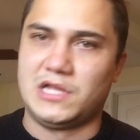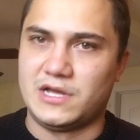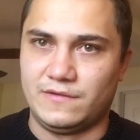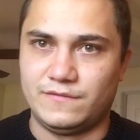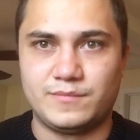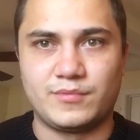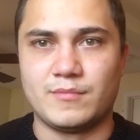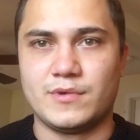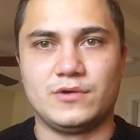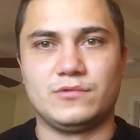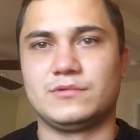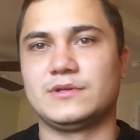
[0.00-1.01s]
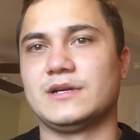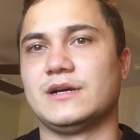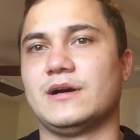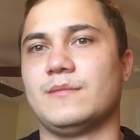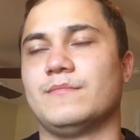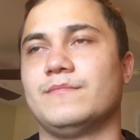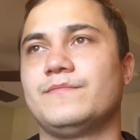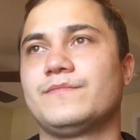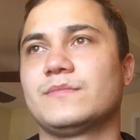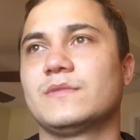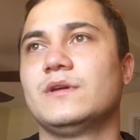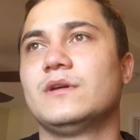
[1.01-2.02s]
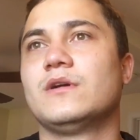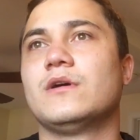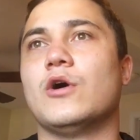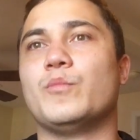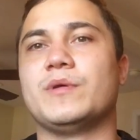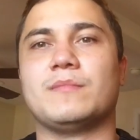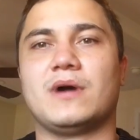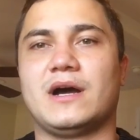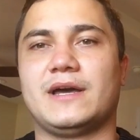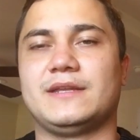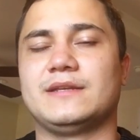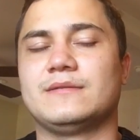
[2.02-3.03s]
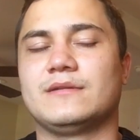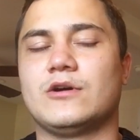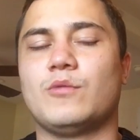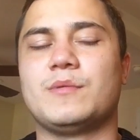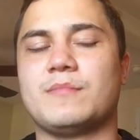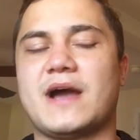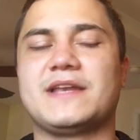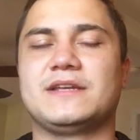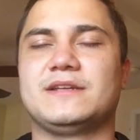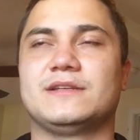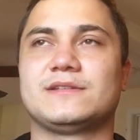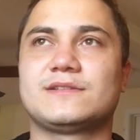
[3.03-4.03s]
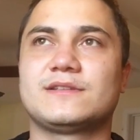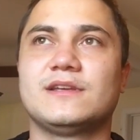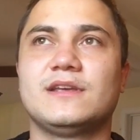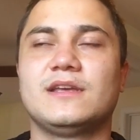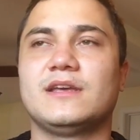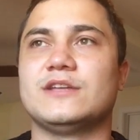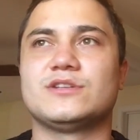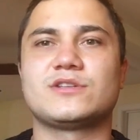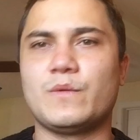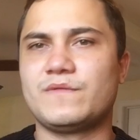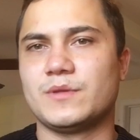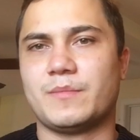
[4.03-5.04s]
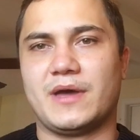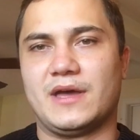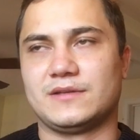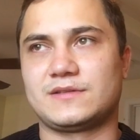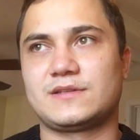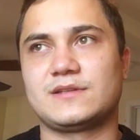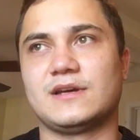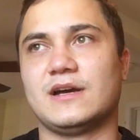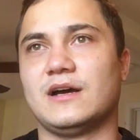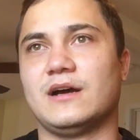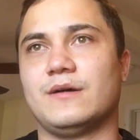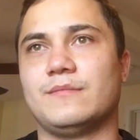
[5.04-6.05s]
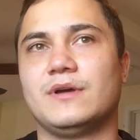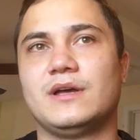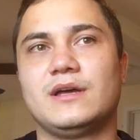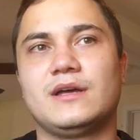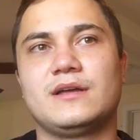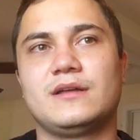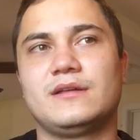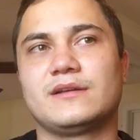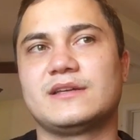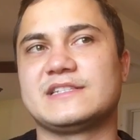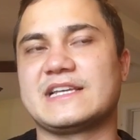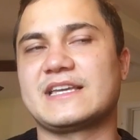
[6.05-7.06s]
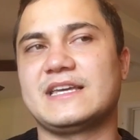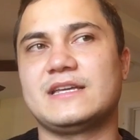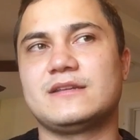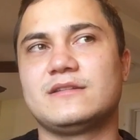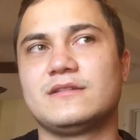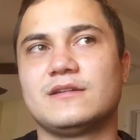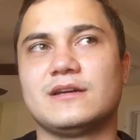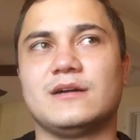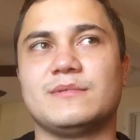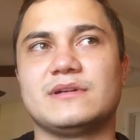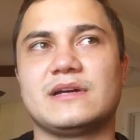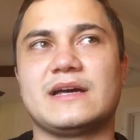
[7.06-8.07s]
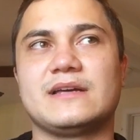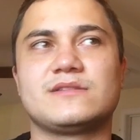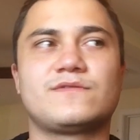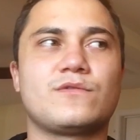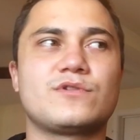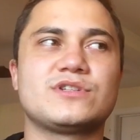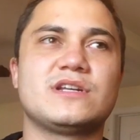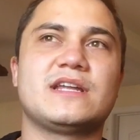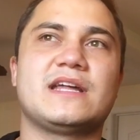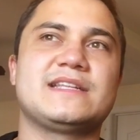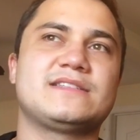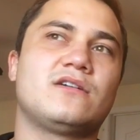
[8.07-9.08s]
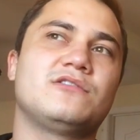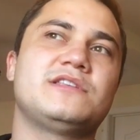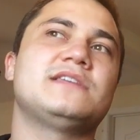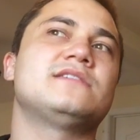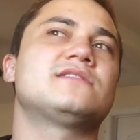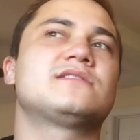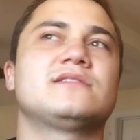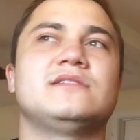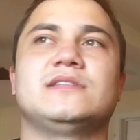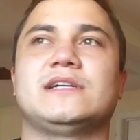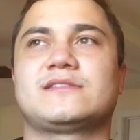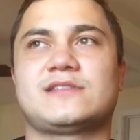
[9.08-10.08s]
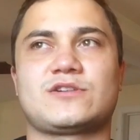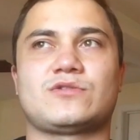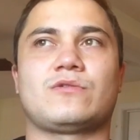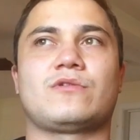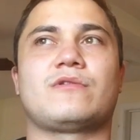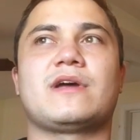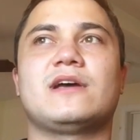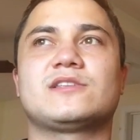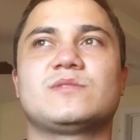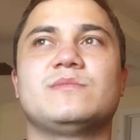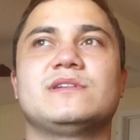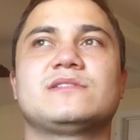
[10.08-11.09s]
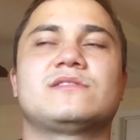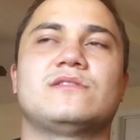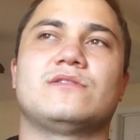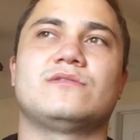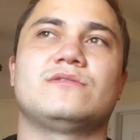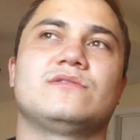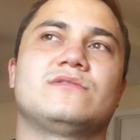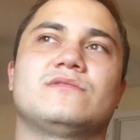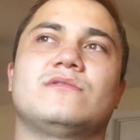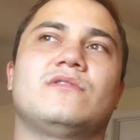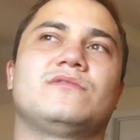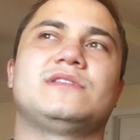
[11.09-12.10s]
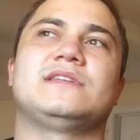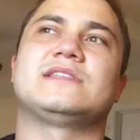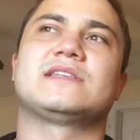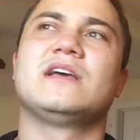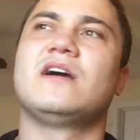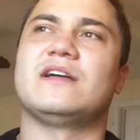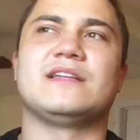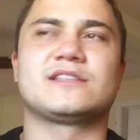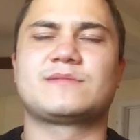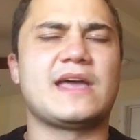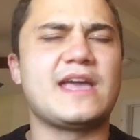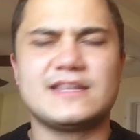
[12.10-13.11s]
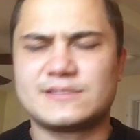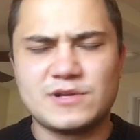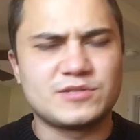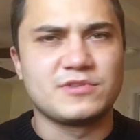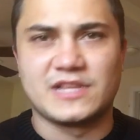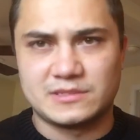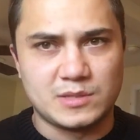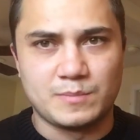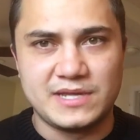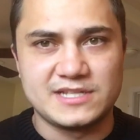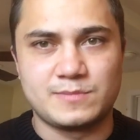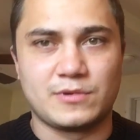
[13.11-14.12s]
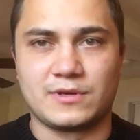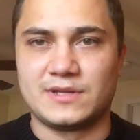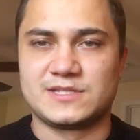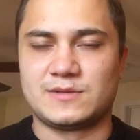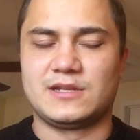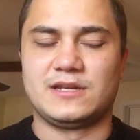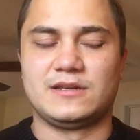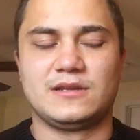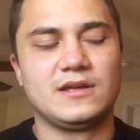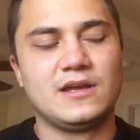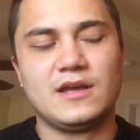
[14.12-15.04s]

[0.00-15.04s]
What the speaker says: love, promote open-mindedness, and just hope for the best. Because again, as fortunate as all these like sexual harassments, there all these, and especially with like the Pittsburgh incident,